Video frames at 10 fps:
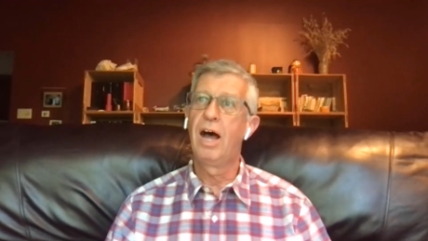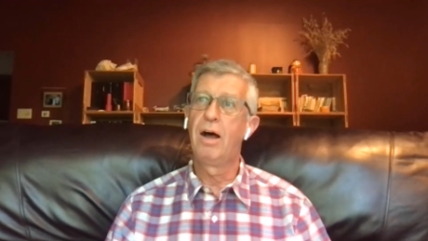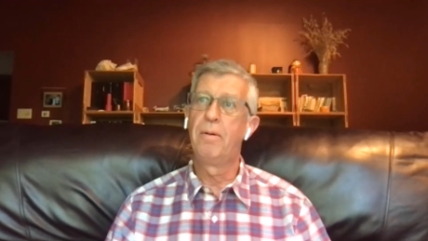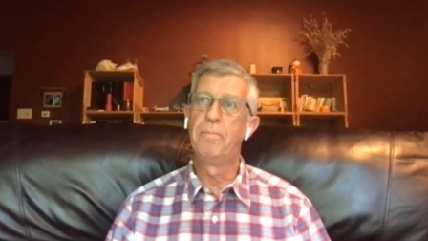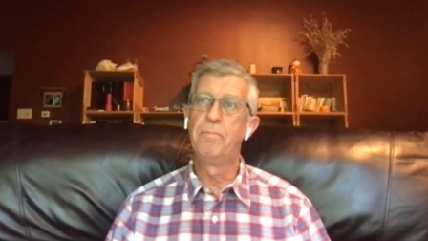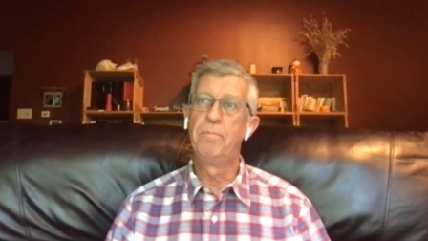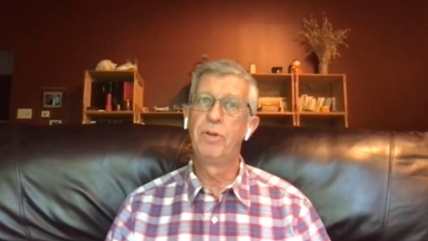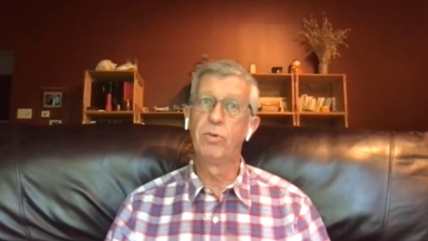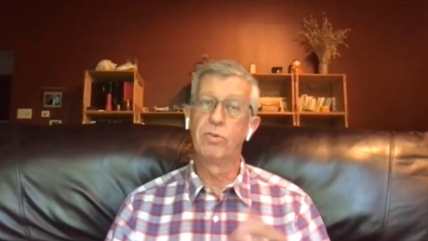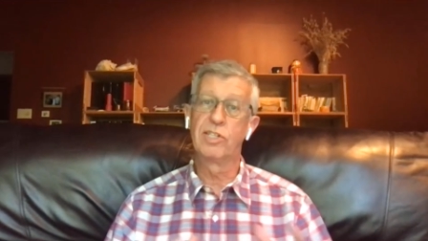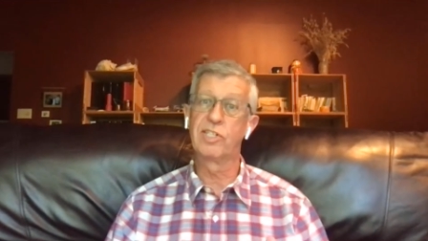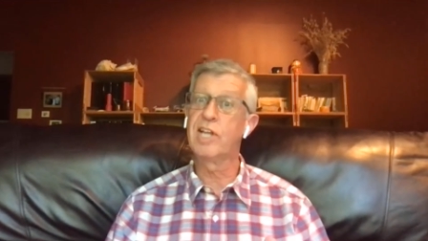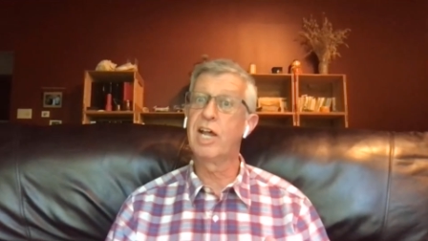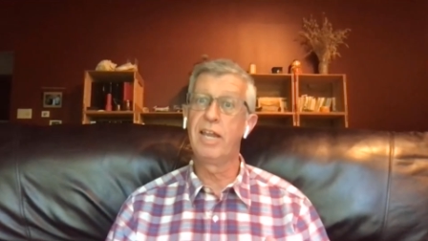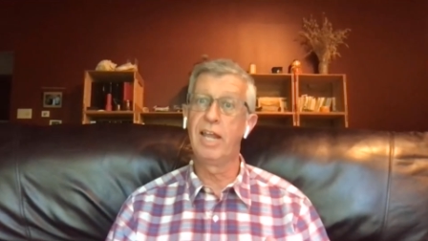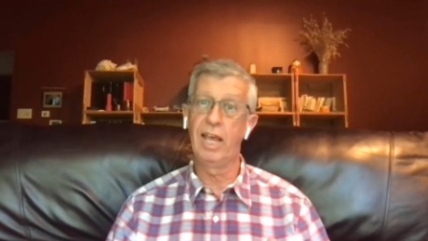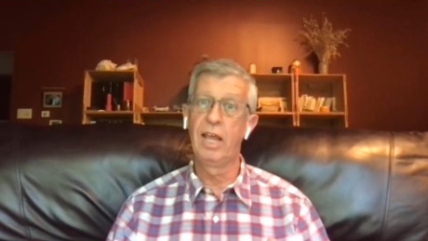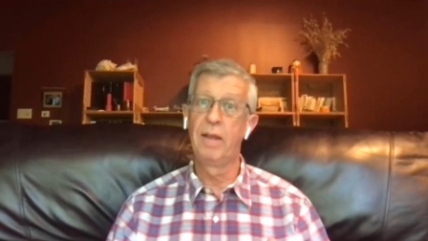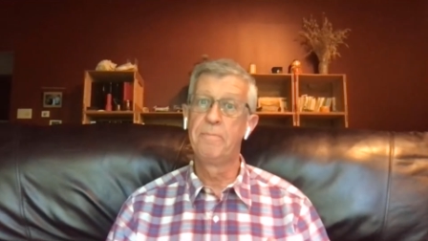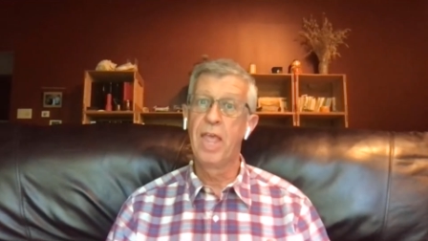Um, but it was a
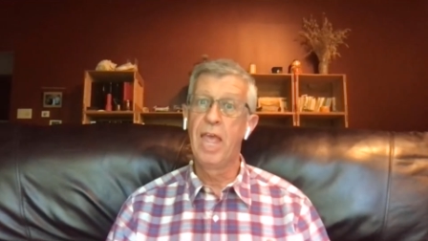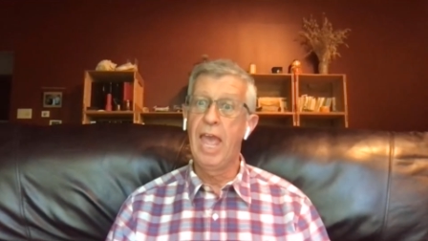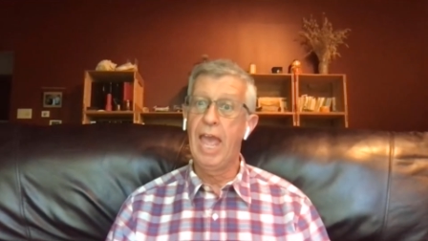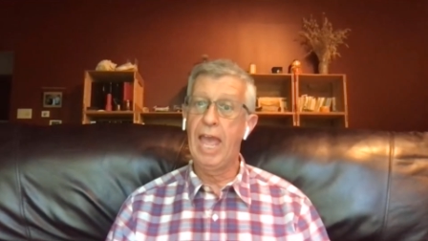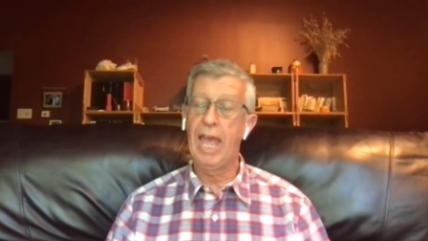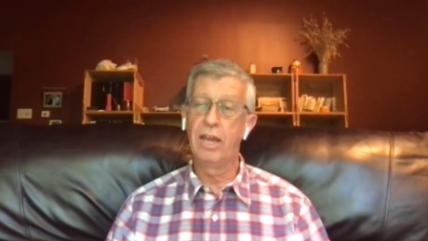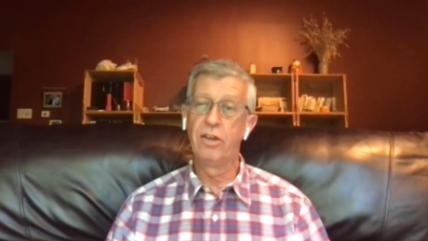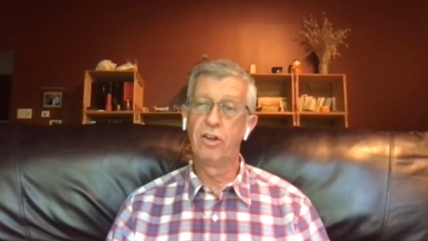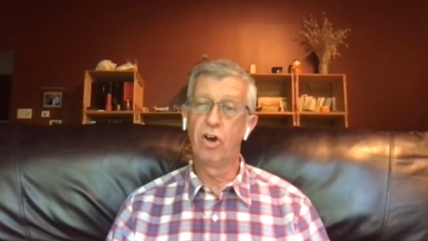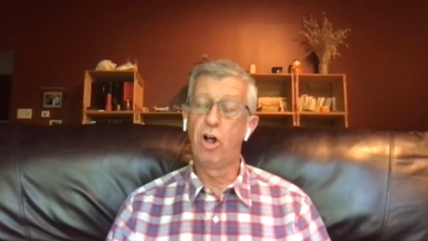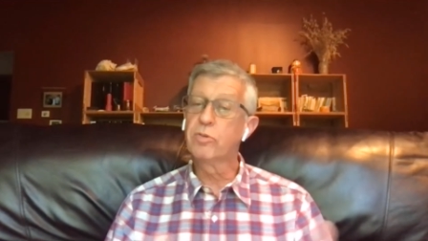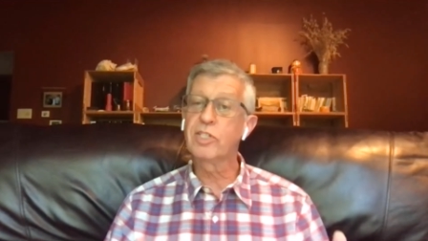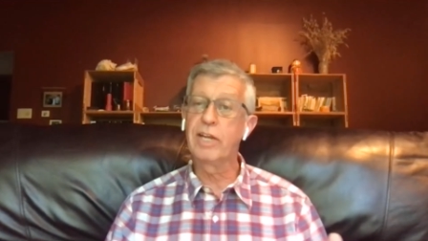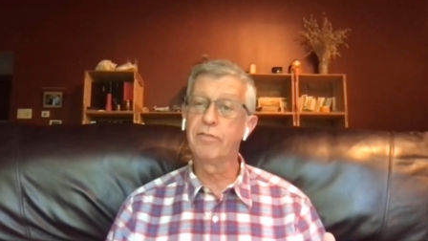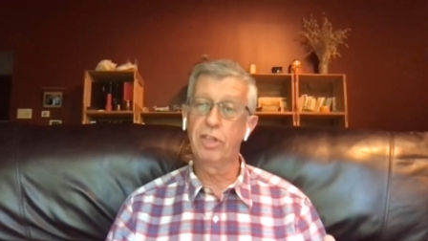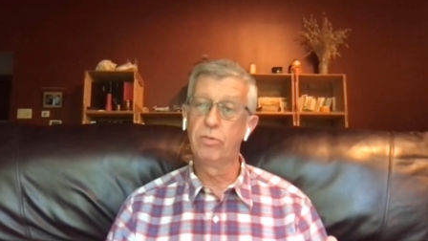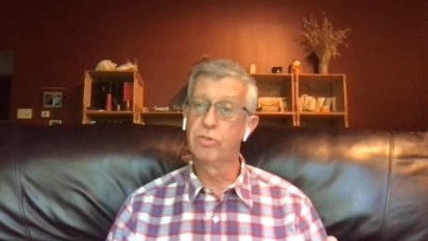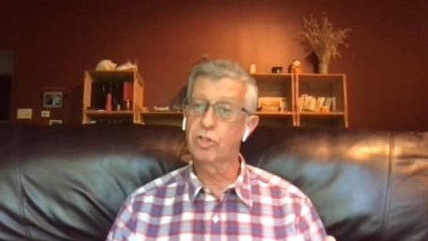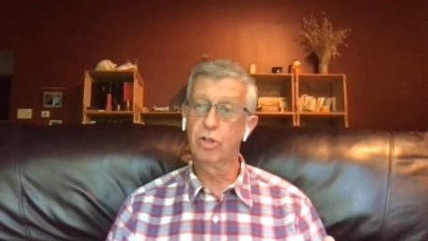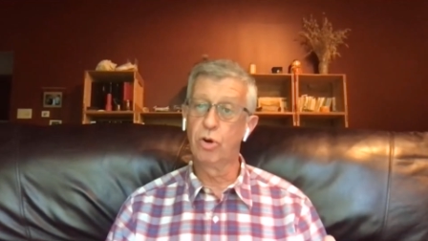Sunday, and almost
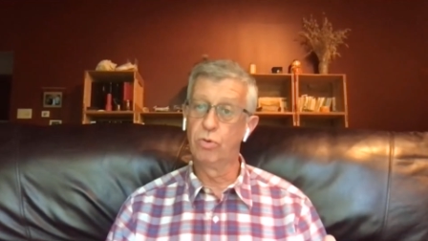everything was